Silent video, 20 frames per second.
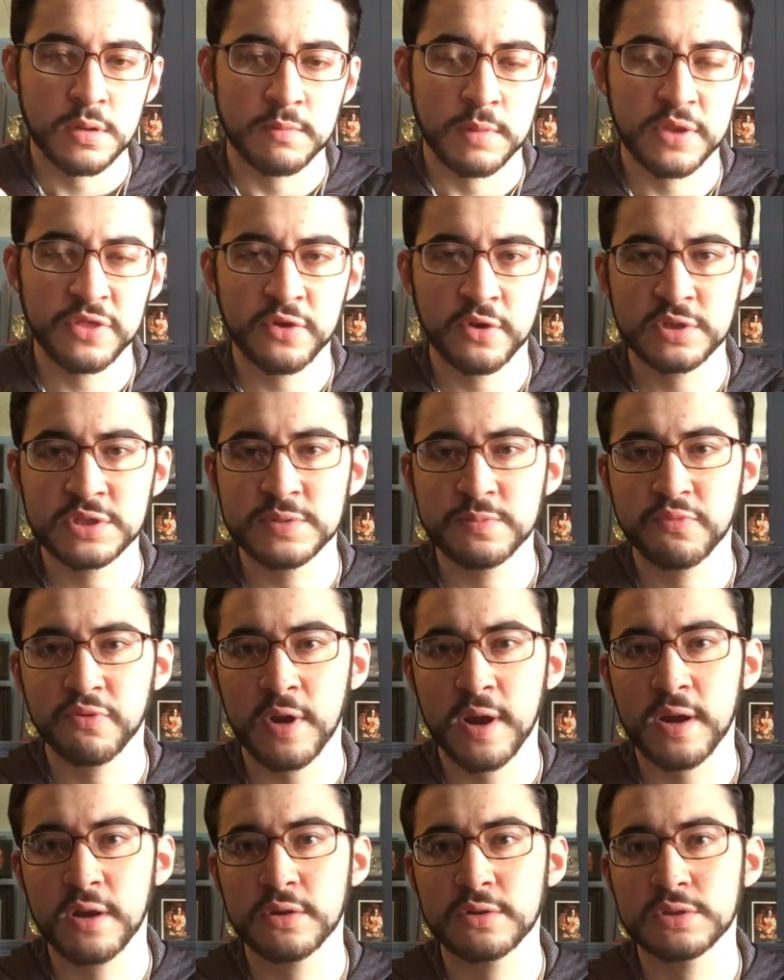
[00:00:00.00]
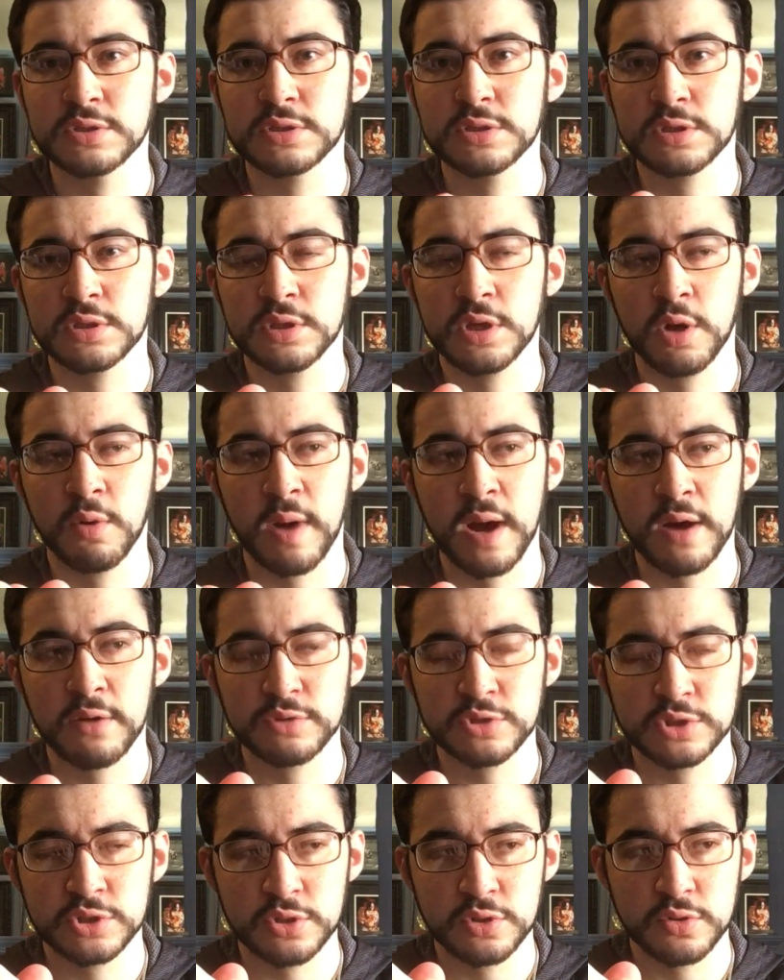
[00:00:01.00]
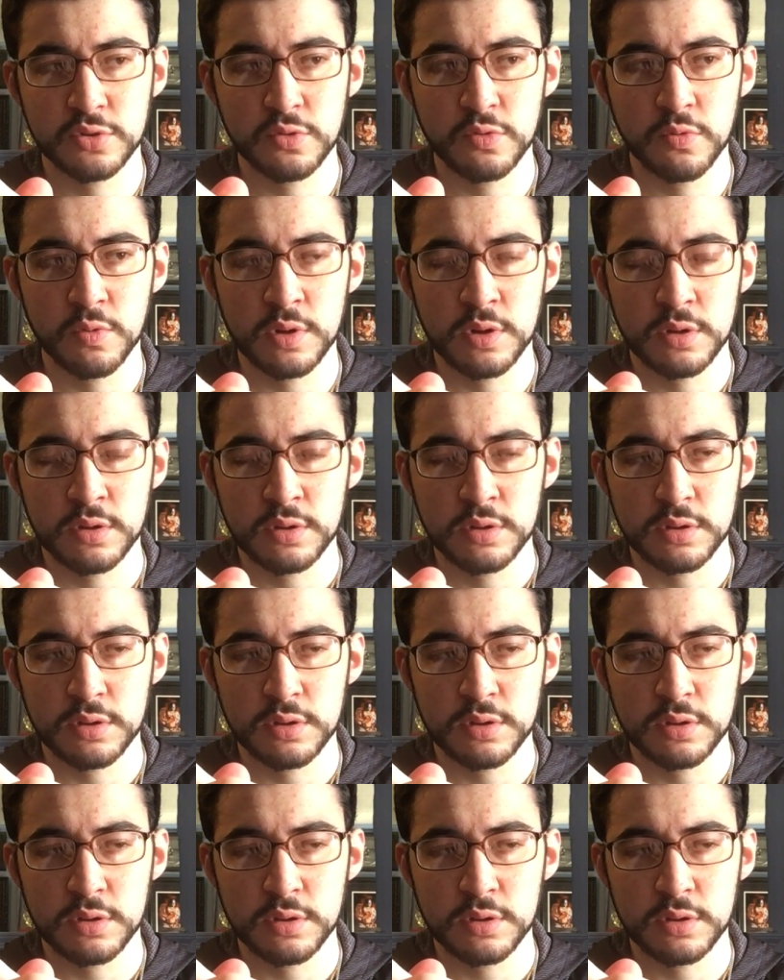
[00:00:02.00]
My thoughts and prayers go out to